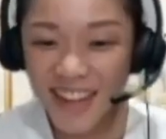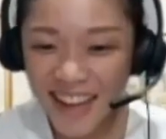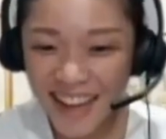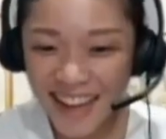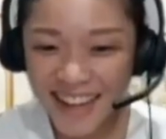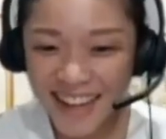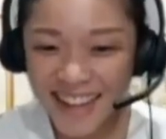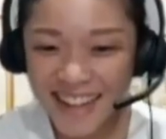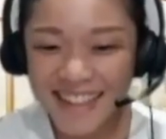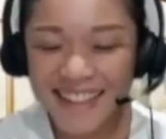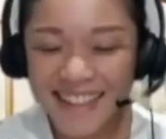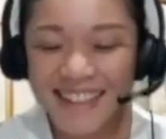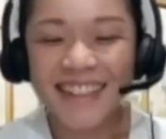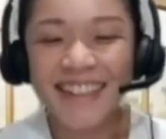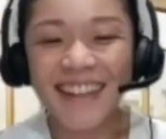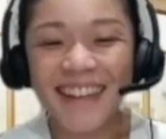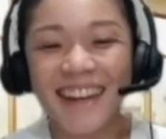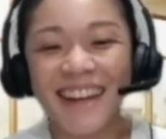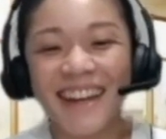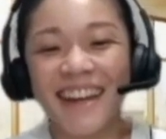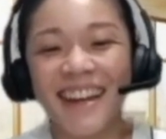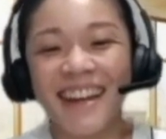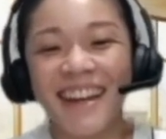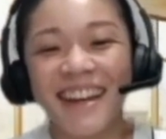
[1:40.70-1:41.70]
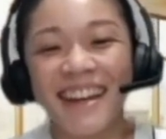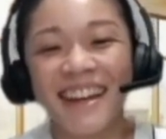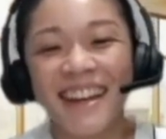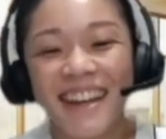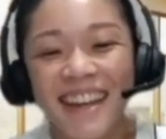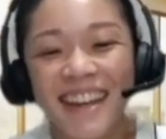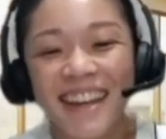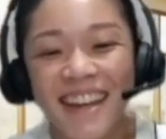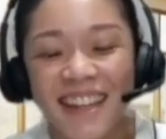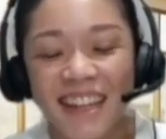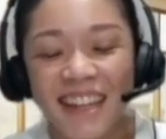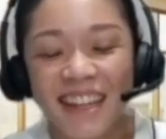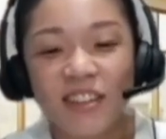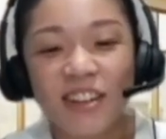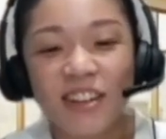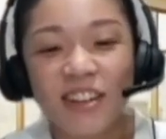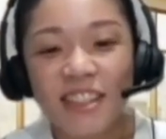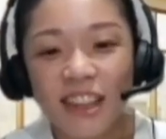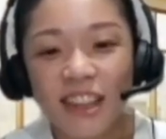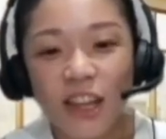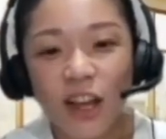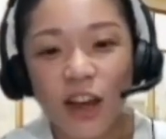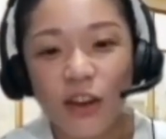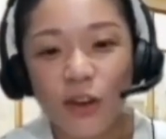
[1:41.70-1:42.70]
Okay. There
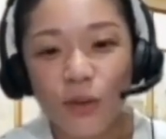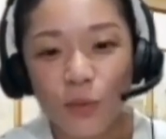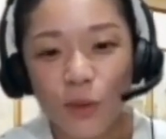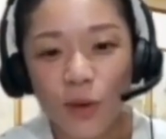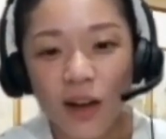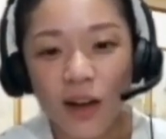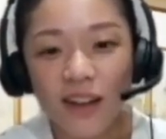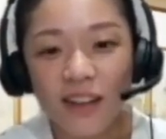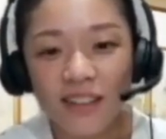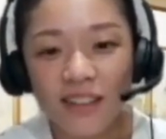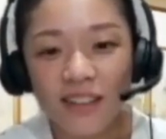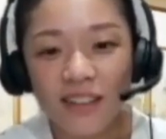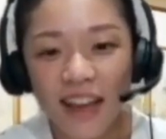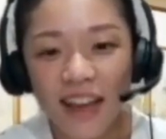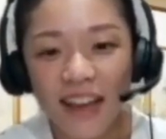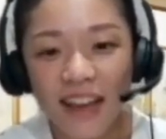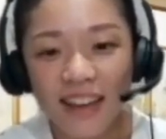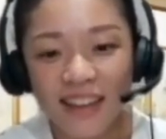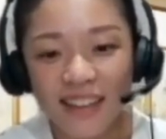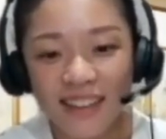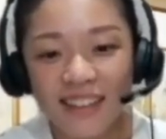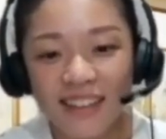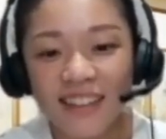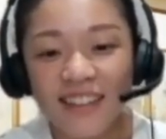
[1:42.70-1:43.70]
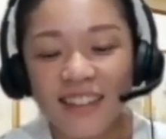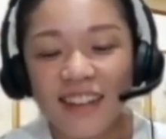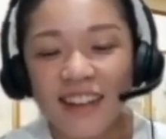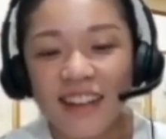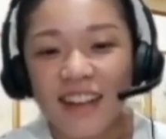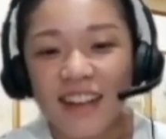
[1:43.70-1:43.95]
was a lot of work done.